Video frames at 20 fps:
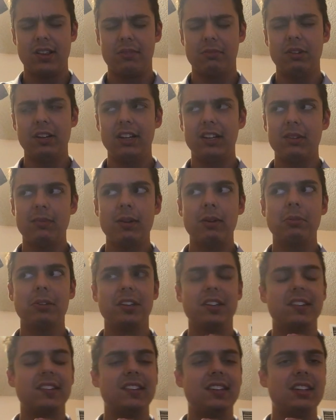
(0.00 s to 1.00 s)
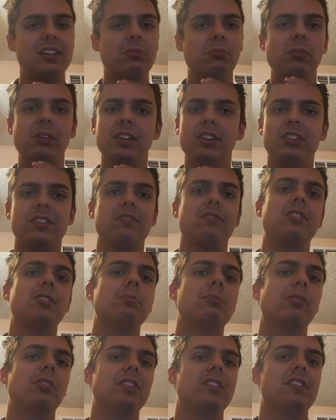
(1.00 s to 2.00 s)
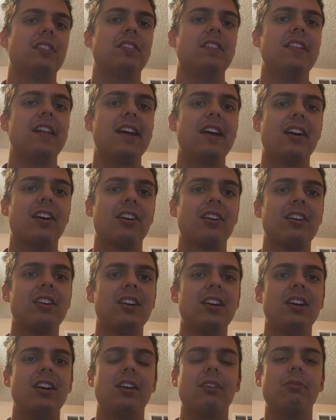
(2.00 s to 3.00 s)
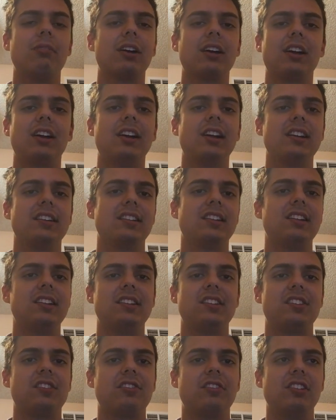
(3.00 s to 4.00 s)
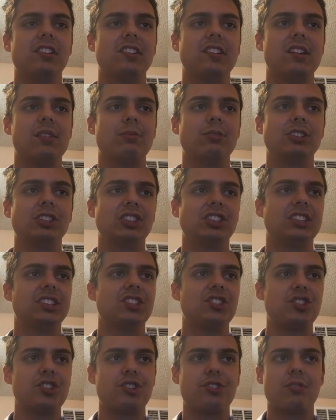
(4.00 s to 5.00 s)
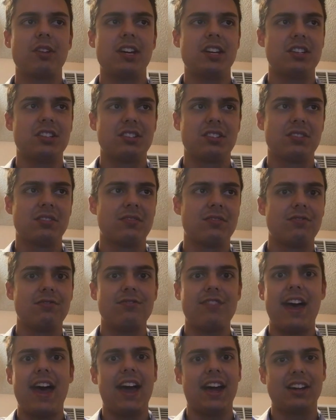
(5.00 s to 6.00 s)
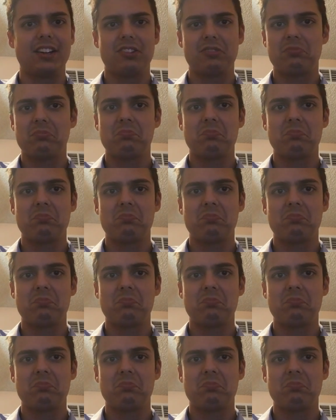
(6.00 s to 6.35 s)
we need to be able to see when those viewpoints are there and recognize that history is never just a straight fact